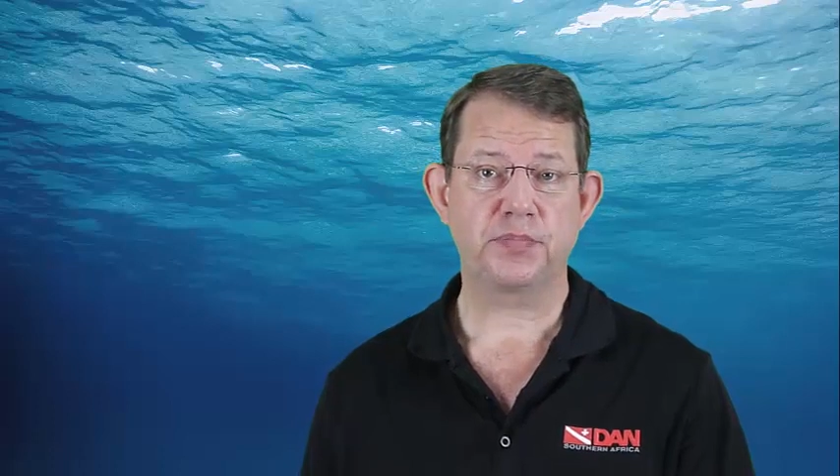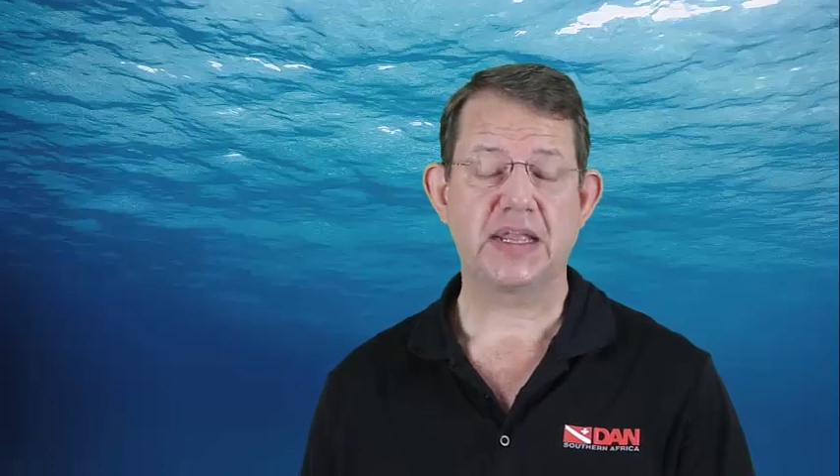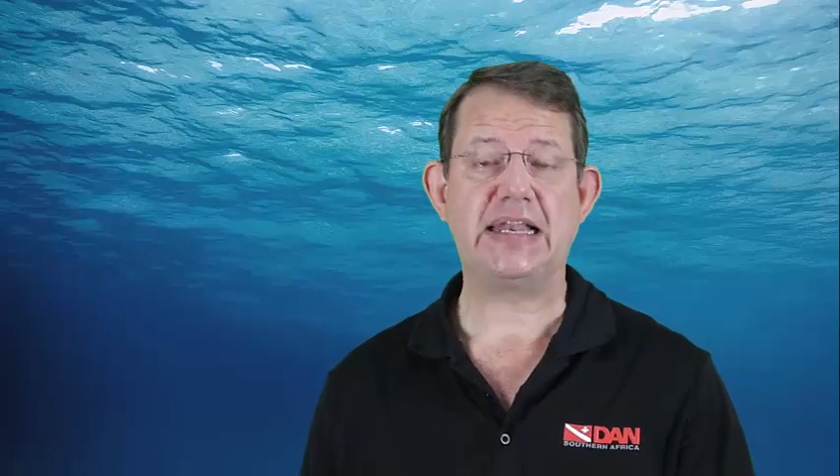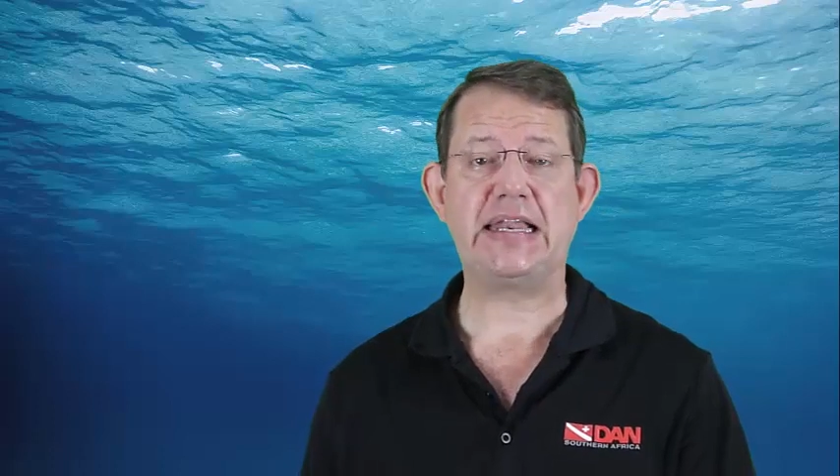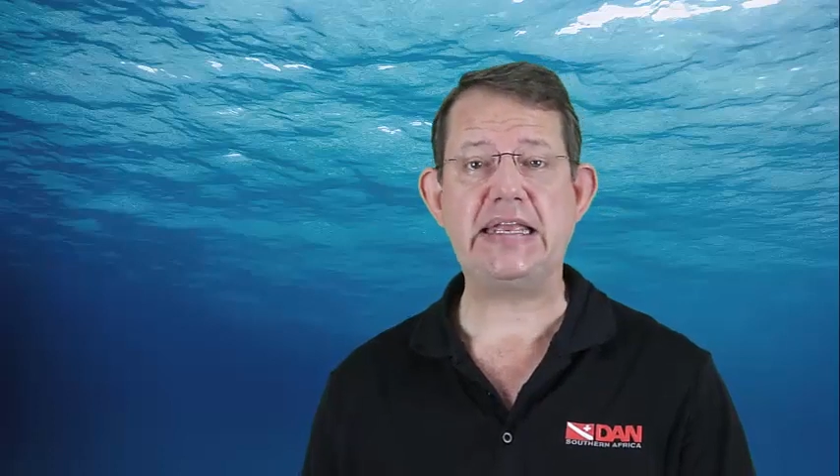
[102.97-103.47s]

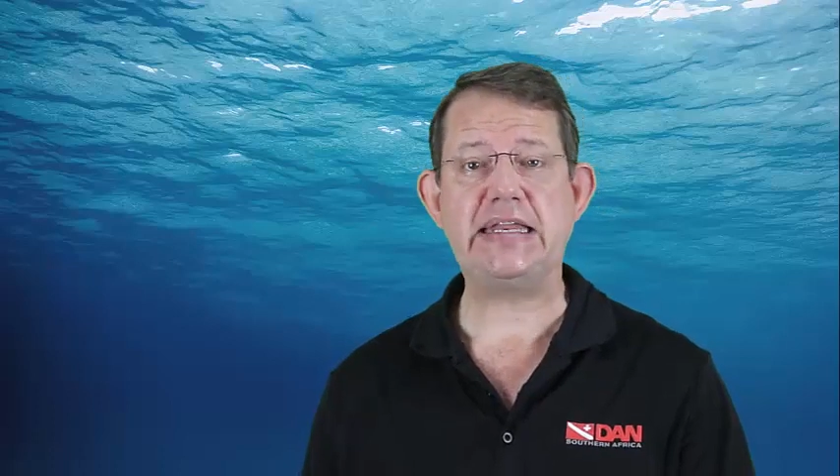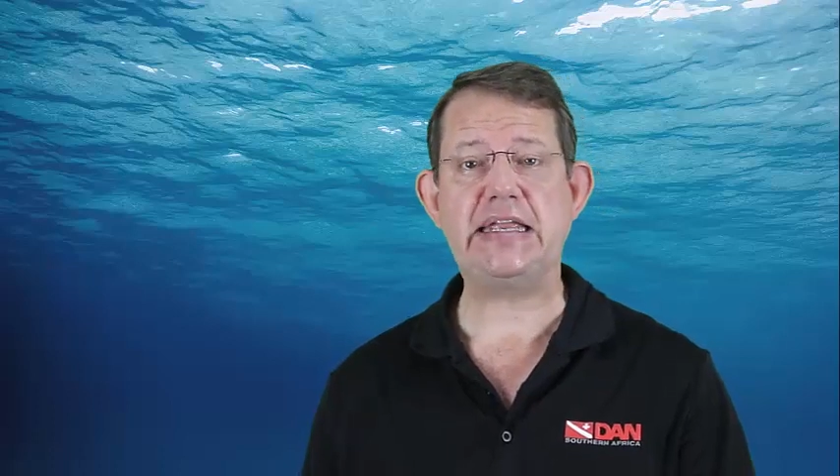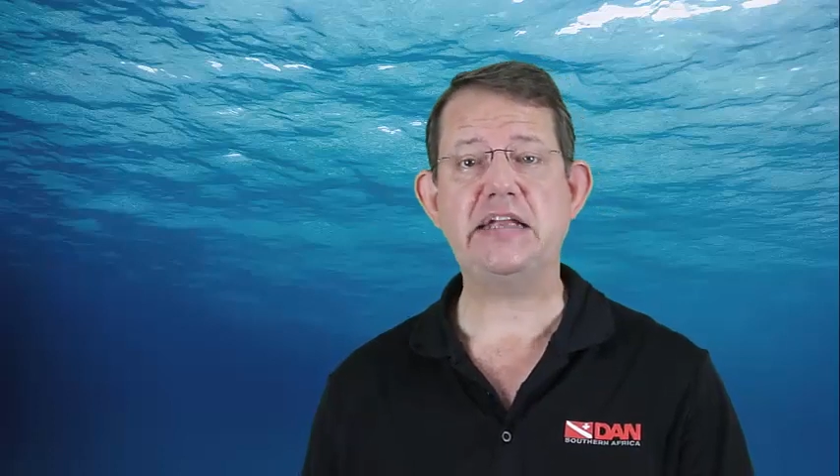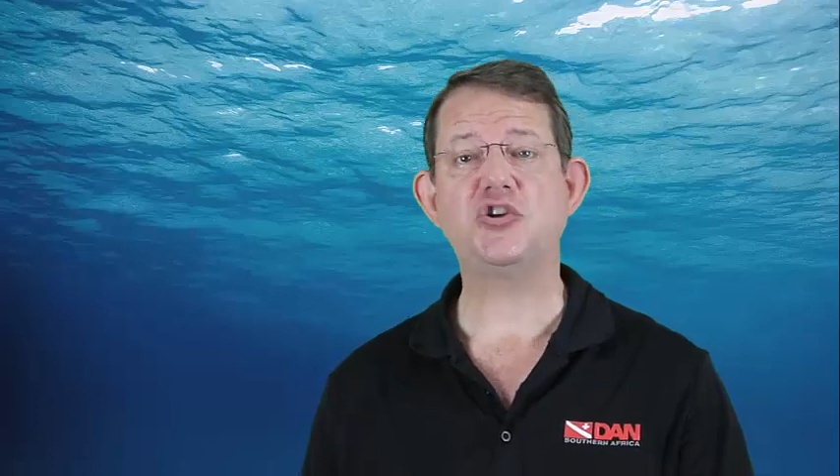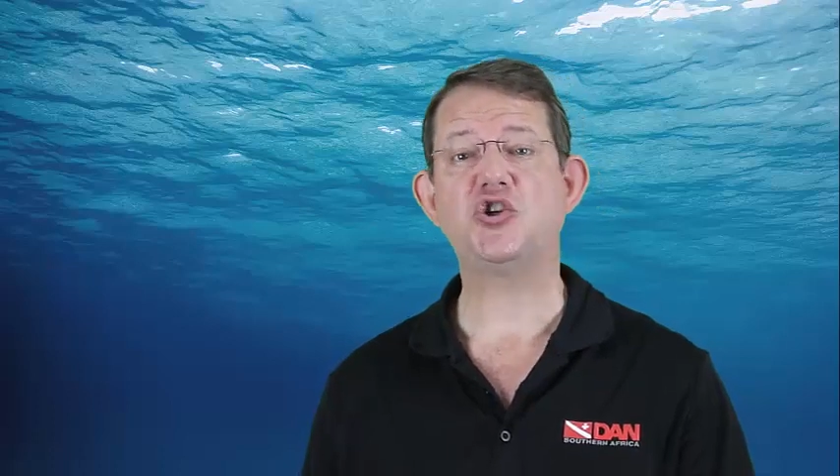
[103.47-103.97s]

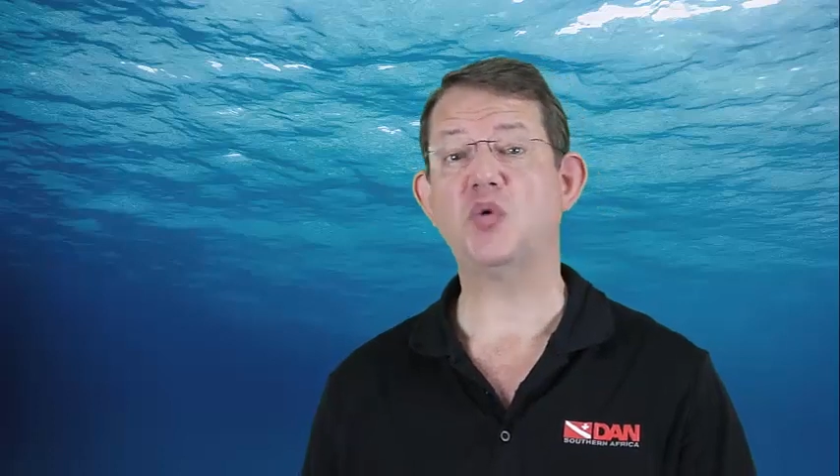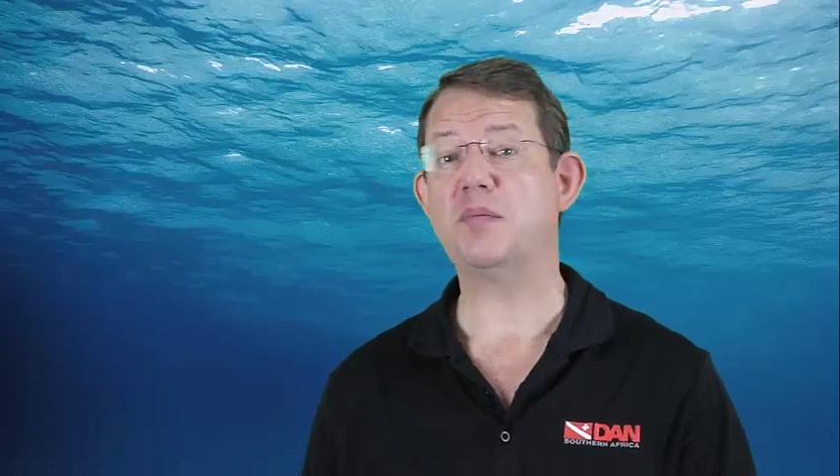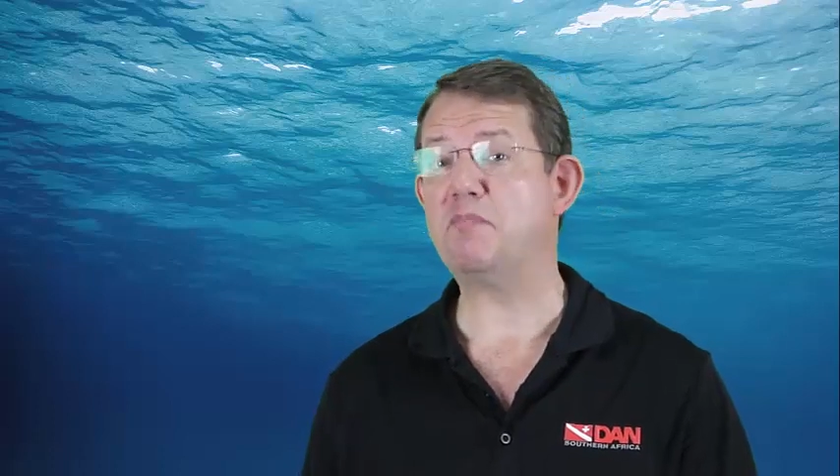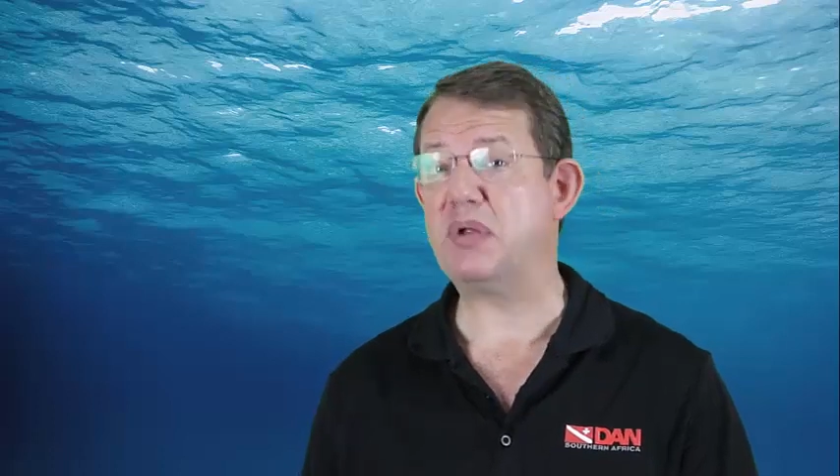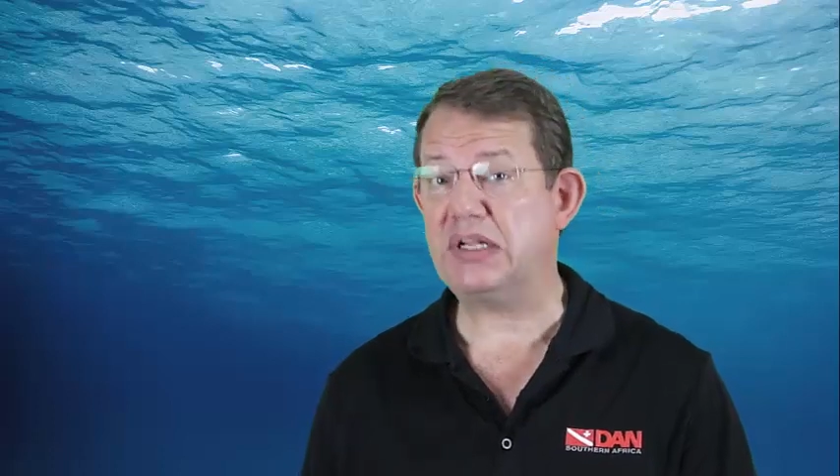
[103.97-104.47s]
leading to a
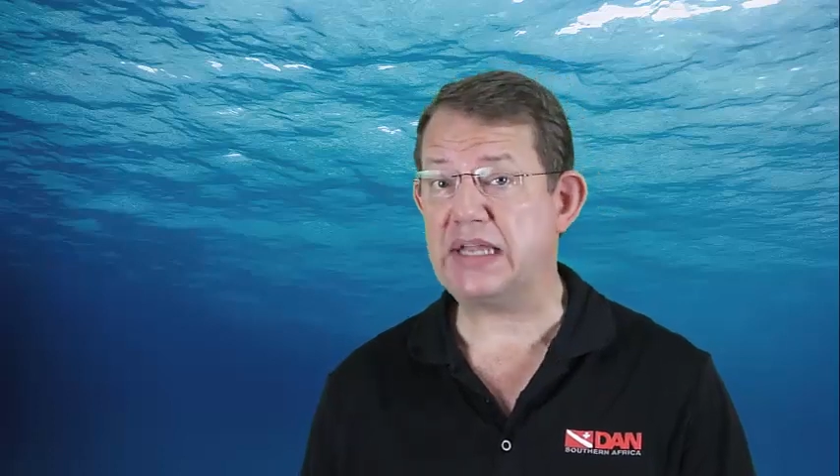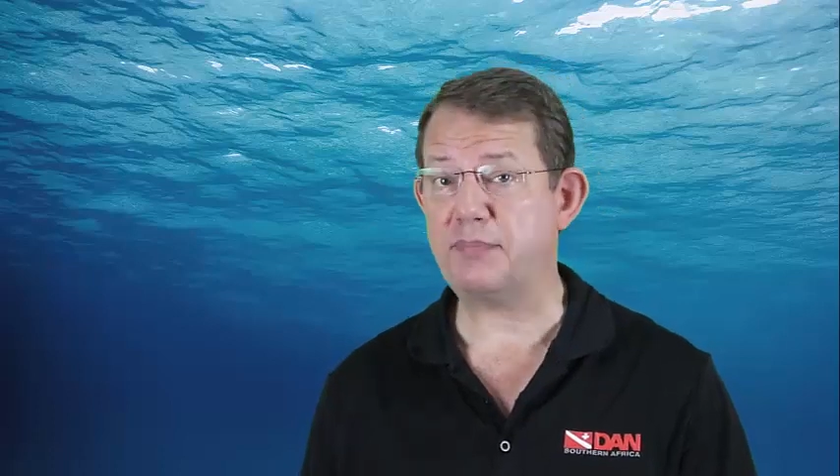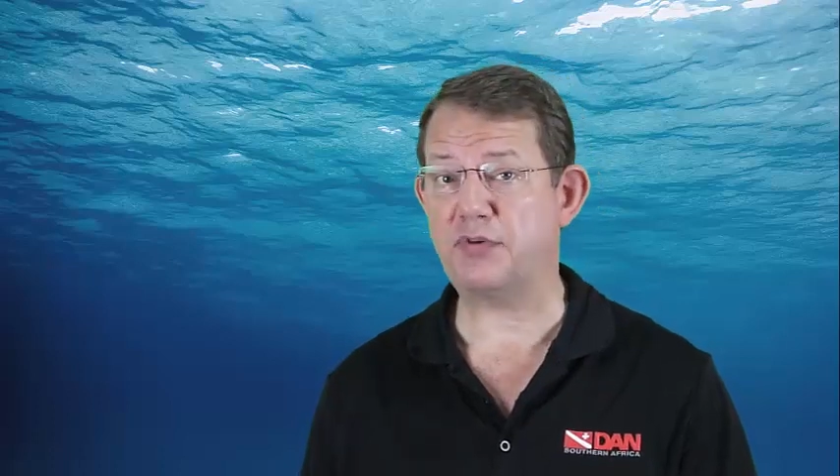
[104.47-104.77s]
buildup